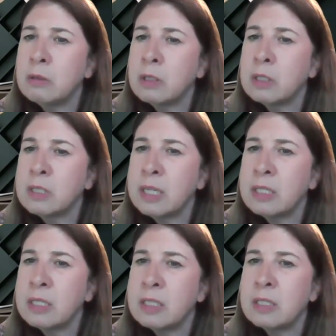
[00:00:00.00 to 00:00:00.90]
The
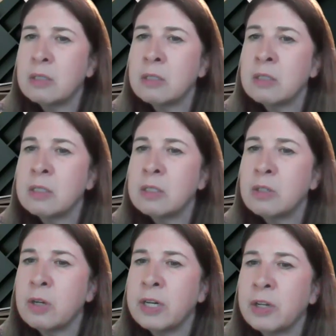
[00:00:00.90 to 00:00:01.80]
sense there's
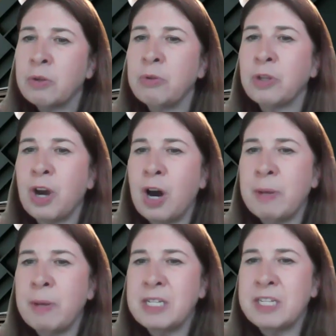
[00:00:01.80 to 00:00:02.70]
trying to go through the
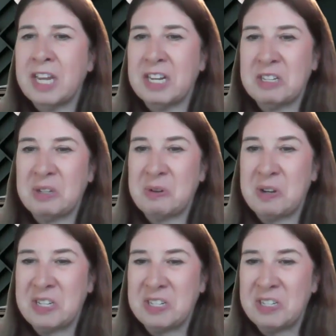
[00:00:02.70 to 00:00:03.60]
comments to get to the
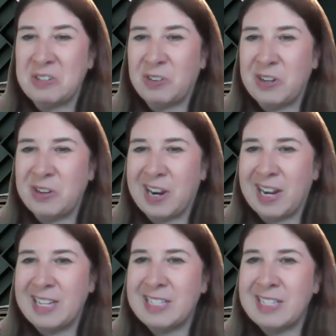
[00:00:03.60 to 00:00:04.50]
questions for you
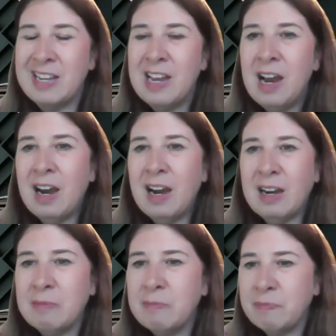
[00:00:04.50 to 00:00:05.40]
guys.
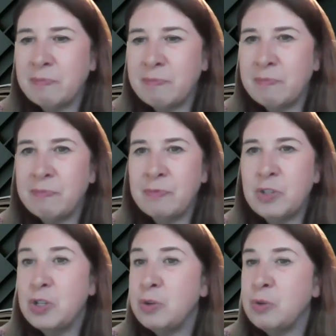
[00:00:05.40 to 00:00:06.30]

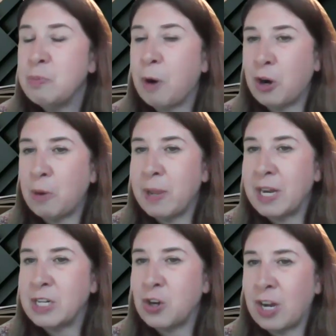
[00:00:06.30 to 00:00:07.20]
Do partner
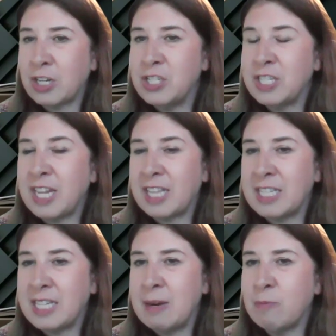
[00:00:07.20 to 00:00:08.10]
managed auctions get the
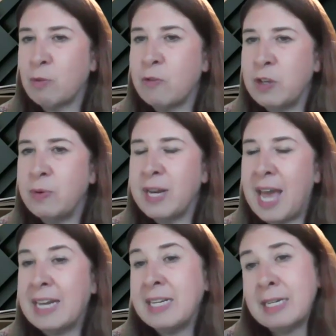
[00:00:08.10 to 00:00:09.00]
same review and
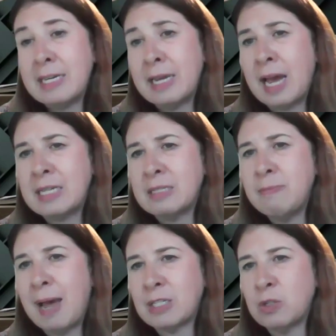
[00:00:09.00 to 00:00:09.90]
editing as
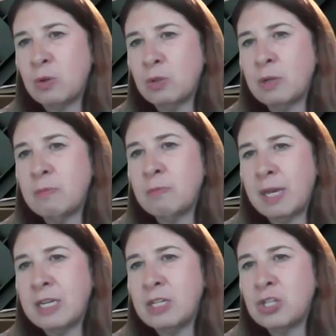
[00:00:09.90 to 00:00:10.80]
MaxSold
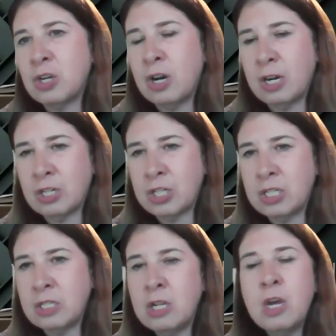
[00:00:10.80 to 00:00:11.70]
managed
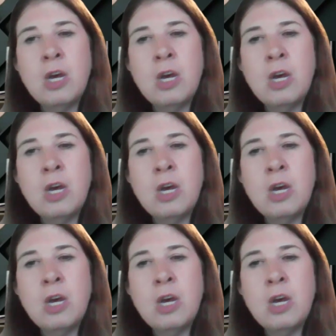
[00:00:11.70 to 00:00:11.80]
auctions?